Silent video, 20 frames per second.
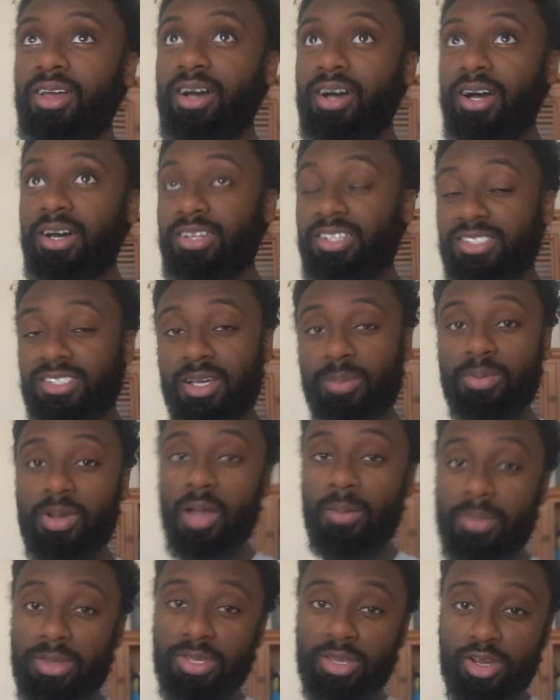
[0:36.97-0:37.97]
uh, this
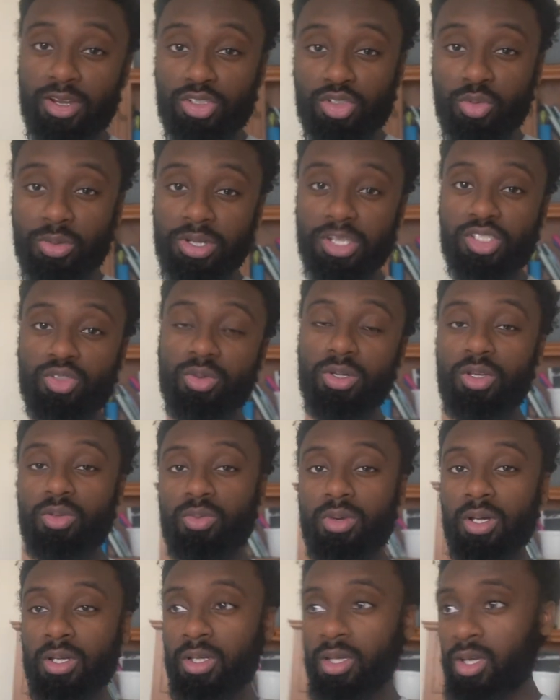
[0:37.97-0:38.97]
upcoming year,
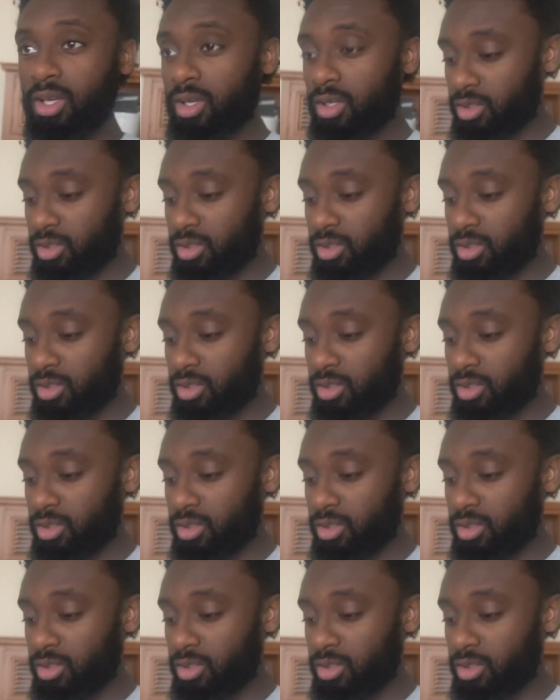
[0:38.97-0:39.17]
2021.